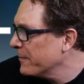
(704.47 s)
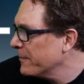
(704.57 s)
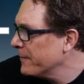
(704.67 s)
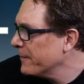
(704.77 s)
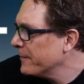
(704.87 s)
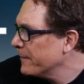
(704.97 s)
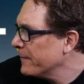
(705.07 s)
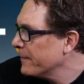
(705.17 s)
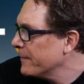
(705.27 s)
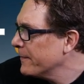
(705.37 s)

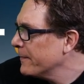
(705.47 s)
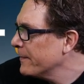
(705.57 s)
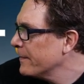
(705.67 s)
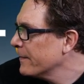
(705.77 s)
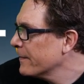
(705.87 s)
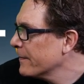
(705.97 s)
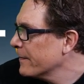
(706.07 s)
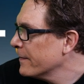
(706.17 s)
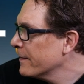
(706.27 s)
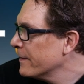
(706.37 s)

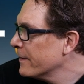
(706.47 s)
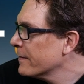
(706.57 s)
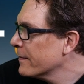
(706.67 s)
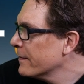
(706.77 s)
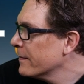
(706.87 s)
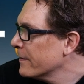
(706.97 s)
(not speaking)